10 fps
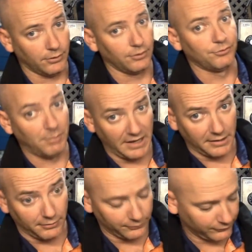dollars,
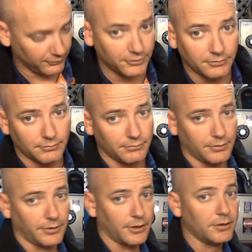pounds,
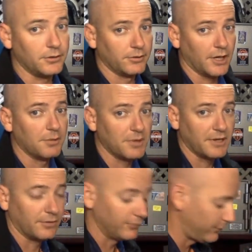okay, UK
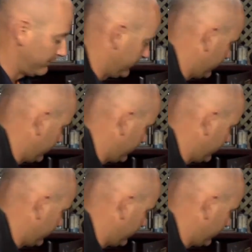pounds,